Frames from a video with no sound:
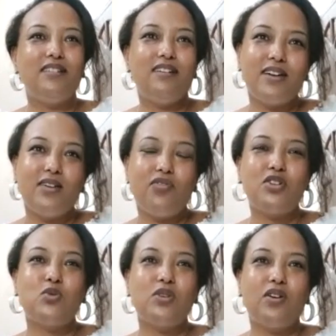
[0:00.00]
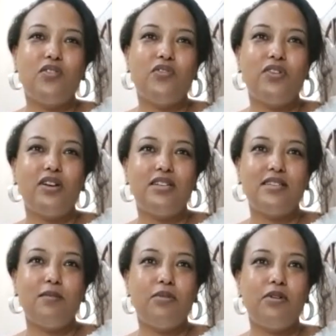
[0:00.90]
Okay, first week of
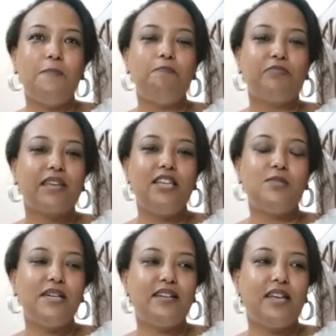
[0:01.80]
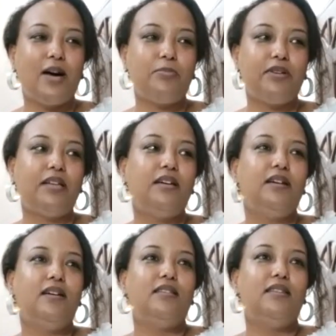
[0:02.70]
December, let's make it happen.
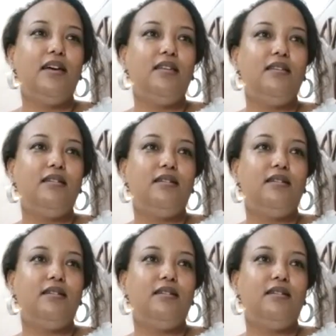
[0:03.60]
Then